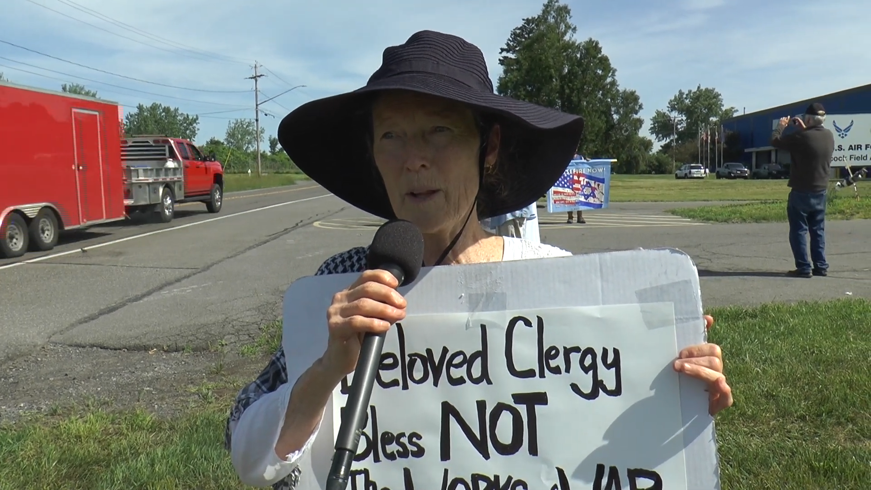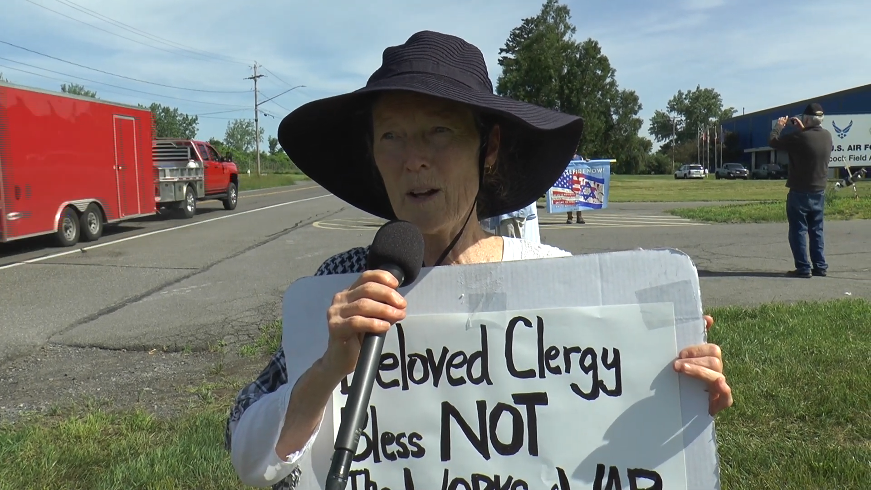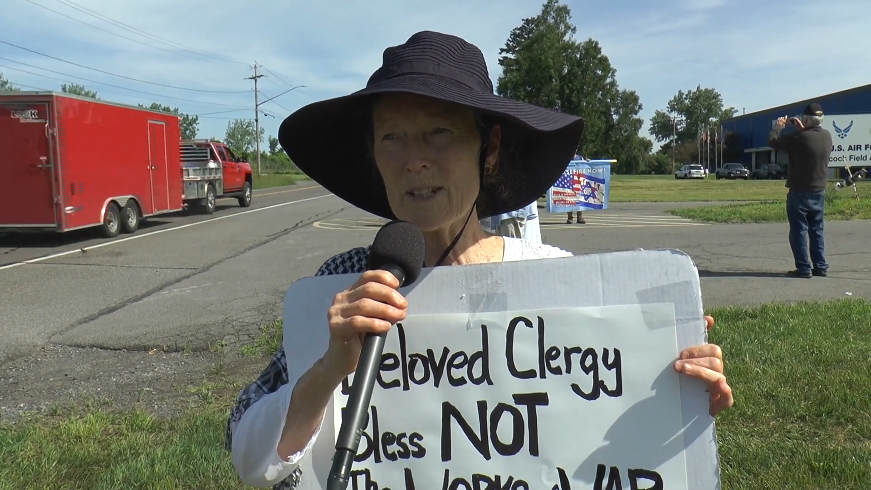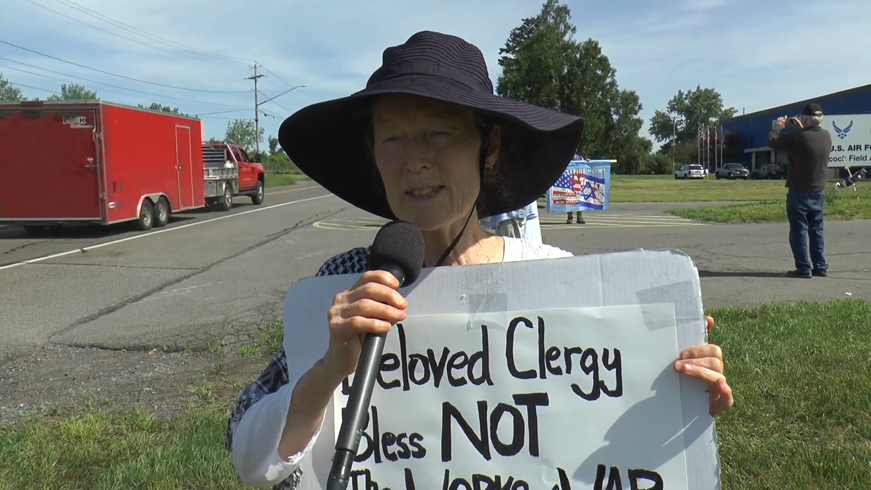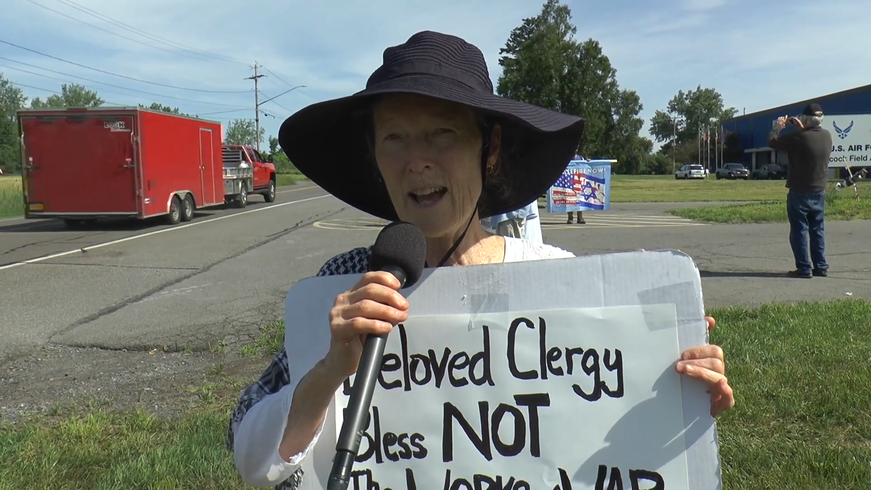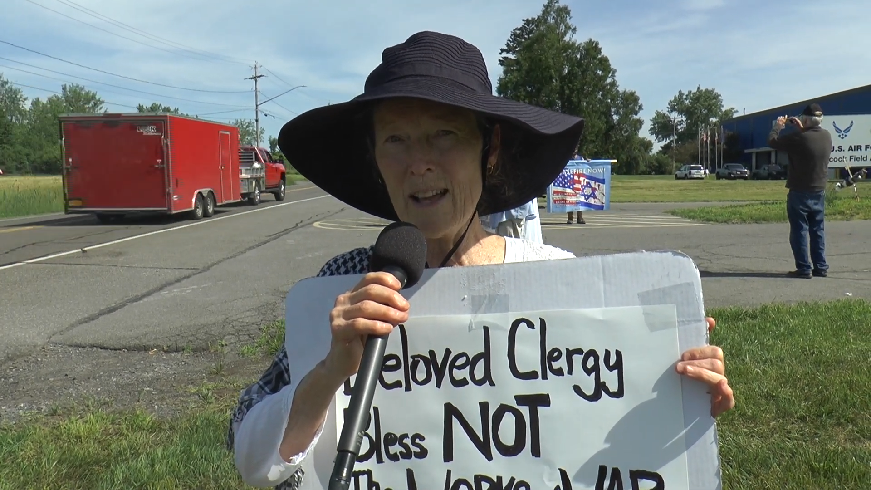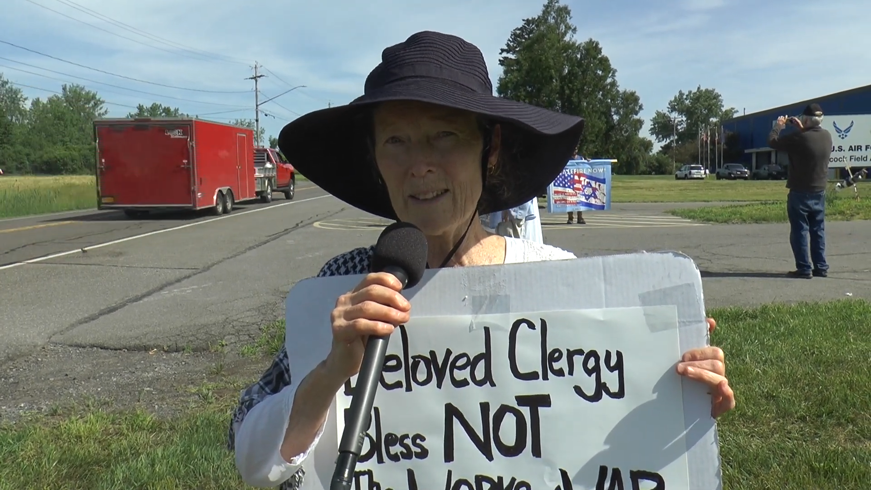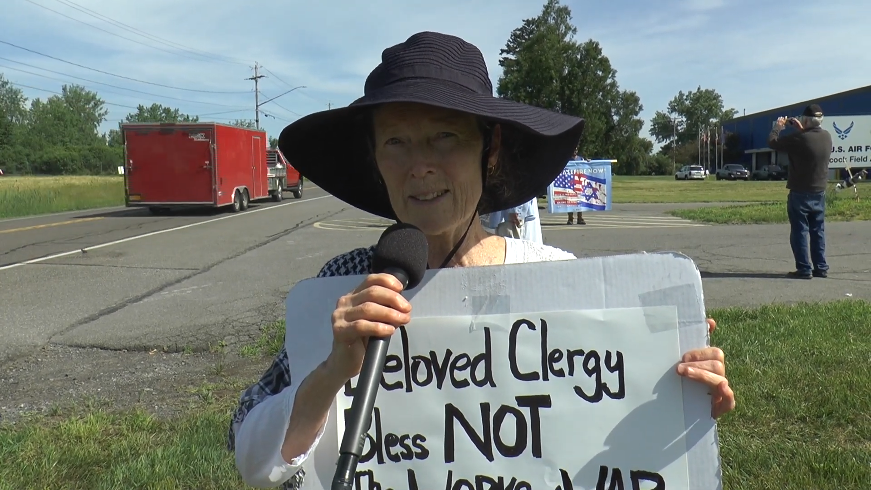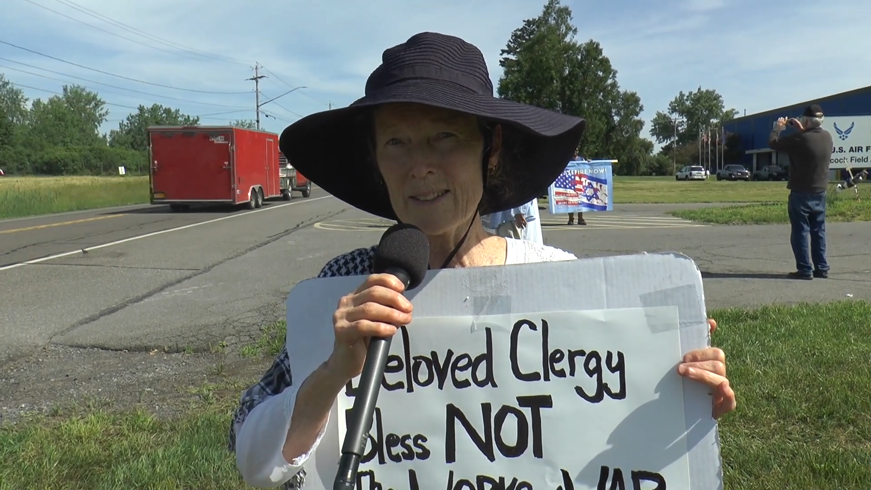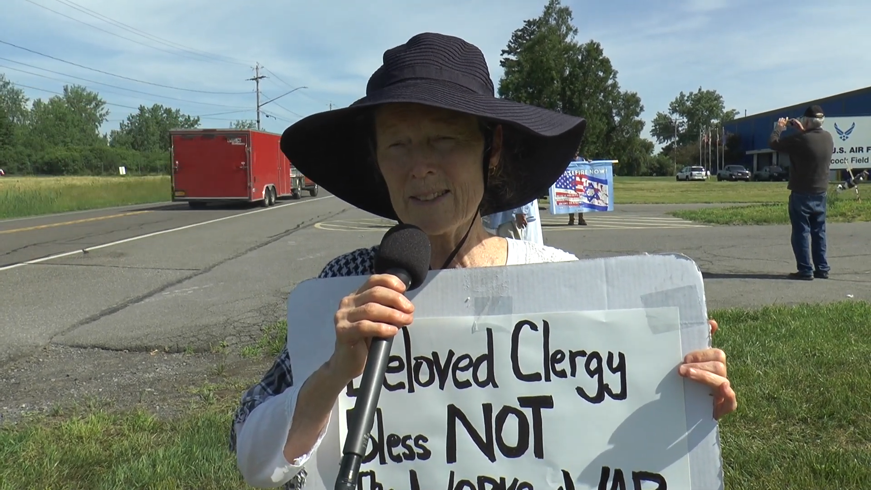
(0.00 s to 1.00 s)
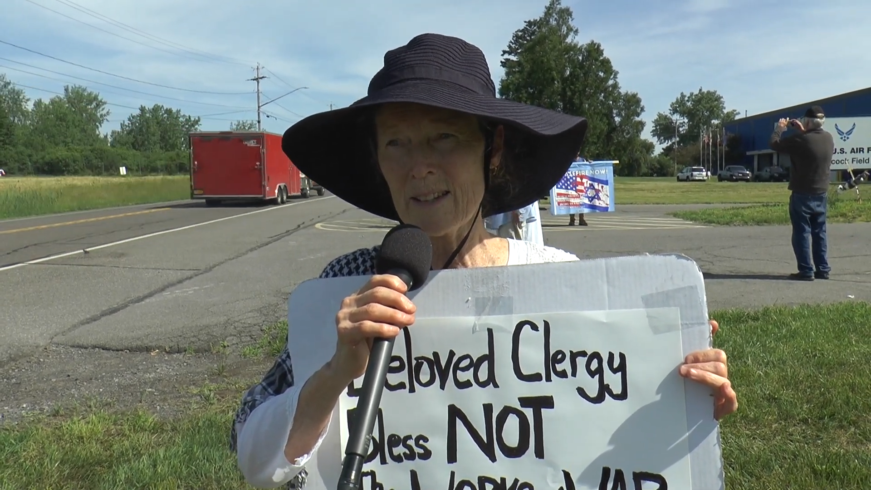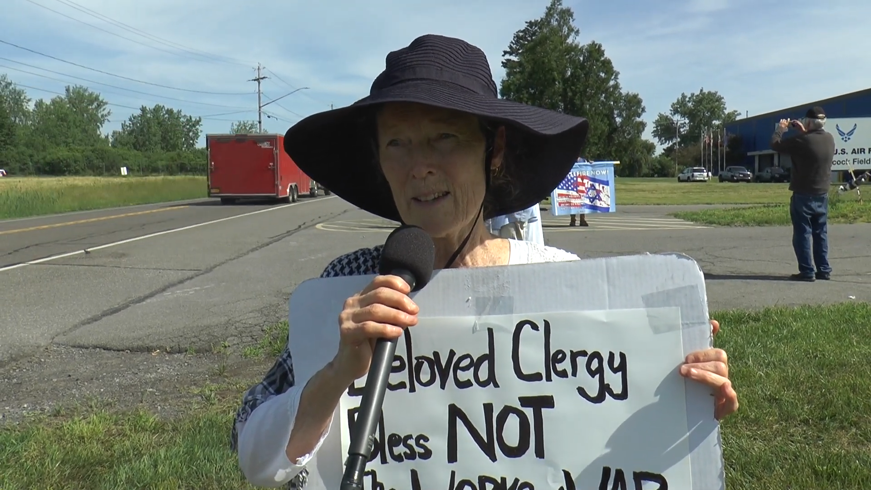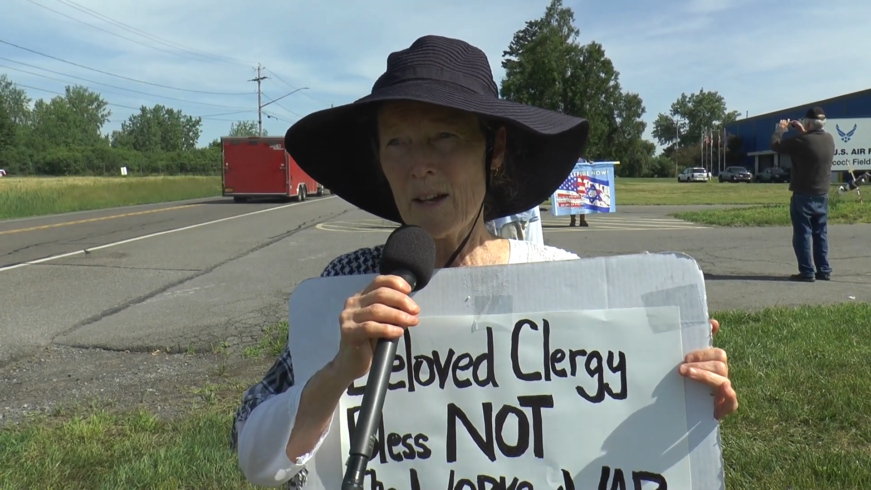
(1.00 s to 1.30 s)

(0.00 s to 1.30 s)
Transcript: are silent